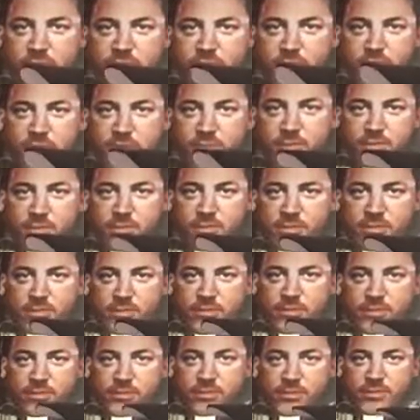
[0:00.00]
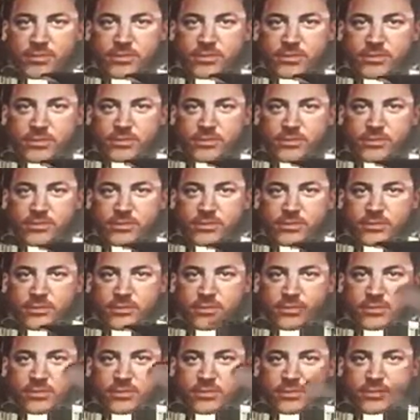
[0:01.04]

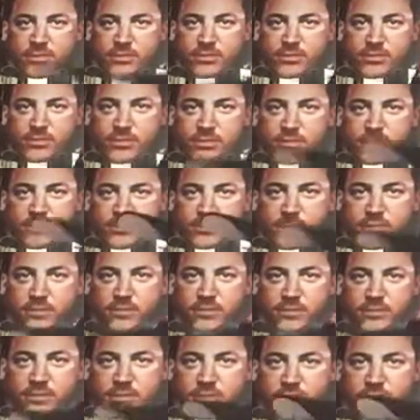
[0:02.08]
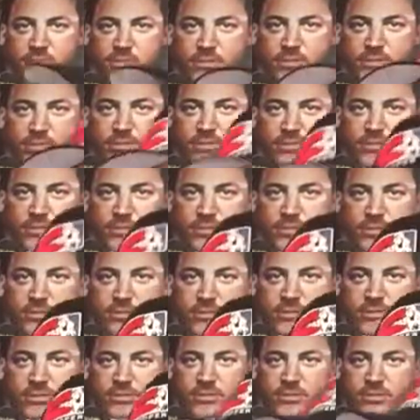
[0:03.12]

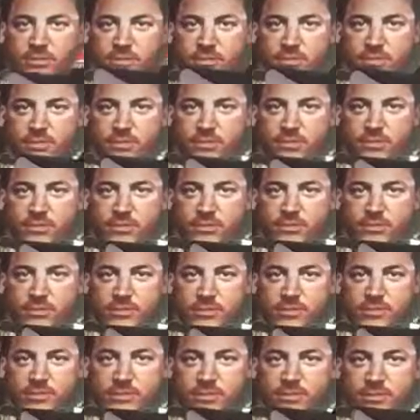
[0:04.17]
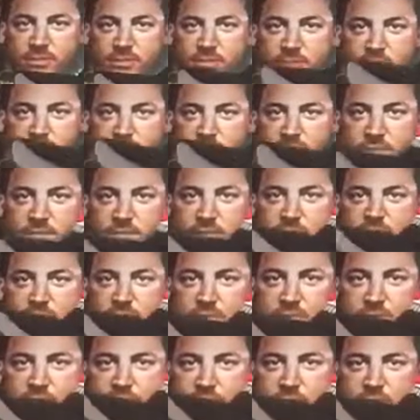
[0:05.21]

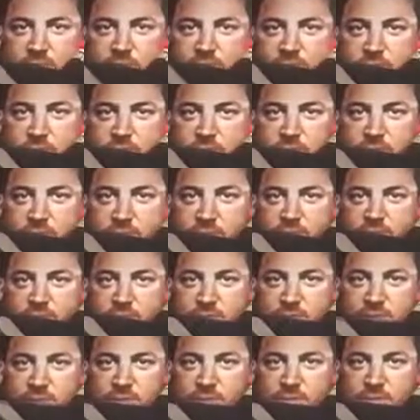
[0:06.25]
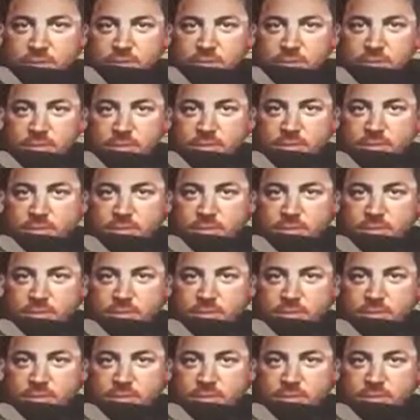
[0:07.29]
No words are spoken by the person on screen.